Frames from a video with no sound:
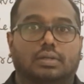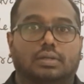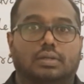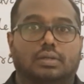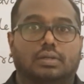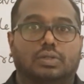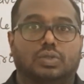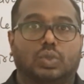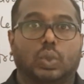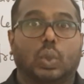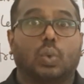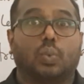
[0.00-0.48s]

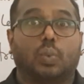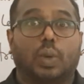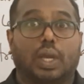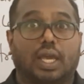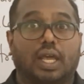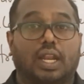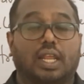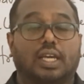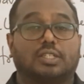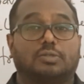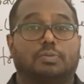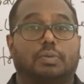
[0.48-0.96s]
So we can
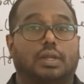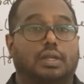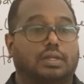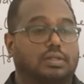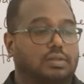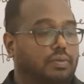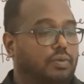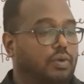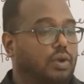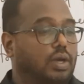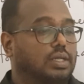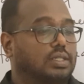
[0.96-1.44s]
experience,
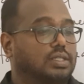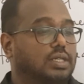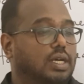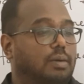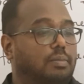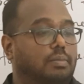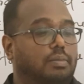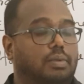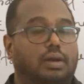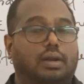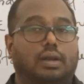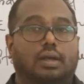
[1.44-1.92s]
for
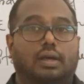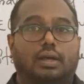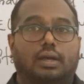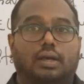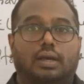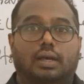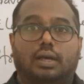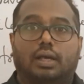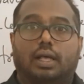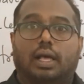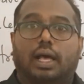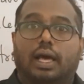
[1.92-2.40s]
example,
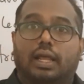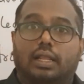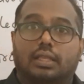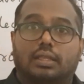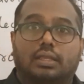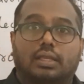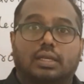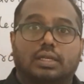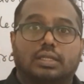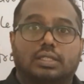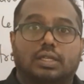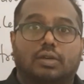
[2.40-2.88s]
Earth
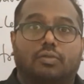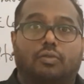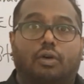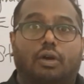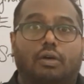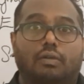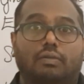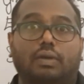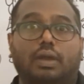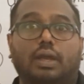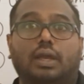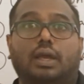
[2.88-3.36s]
is
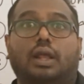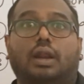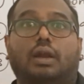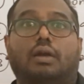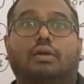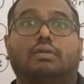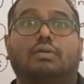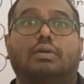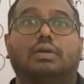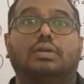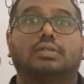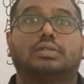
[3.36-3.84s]
revolving
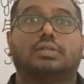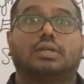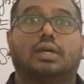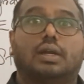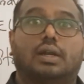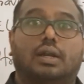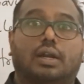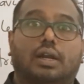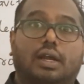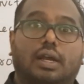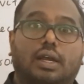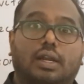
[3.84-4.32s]
around the
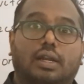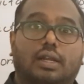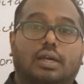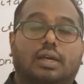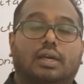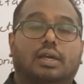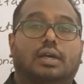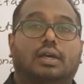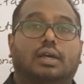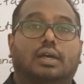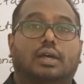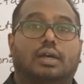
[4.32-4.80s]
Sun, right?
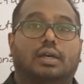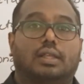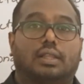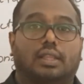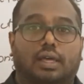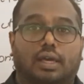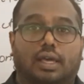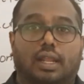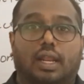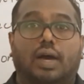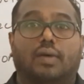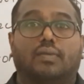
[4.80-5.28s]
The
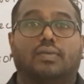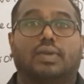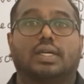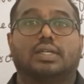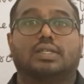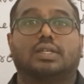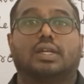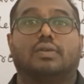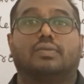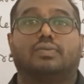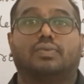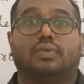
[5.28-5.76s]

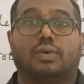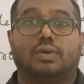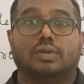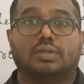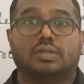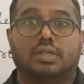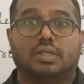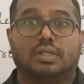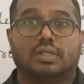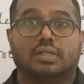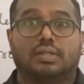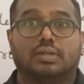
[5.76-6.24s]
gravitational force
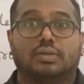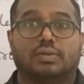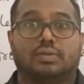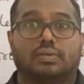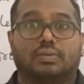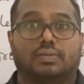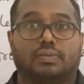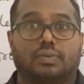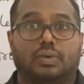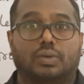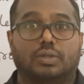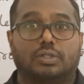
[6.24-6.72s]

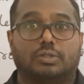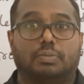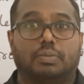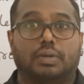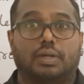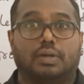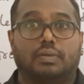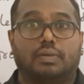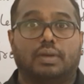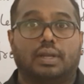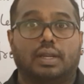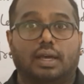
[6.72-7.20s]

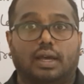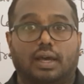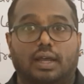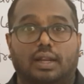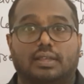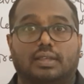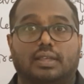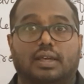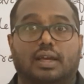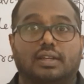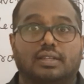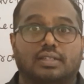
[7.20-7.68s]
between Earth
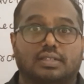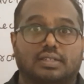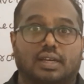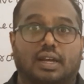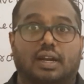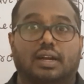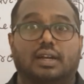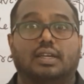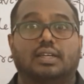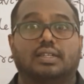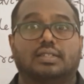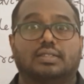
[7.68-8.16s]
and
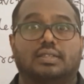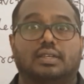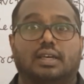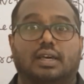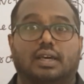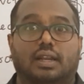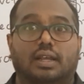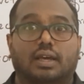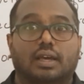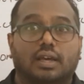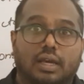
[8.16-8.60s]
Sun is there.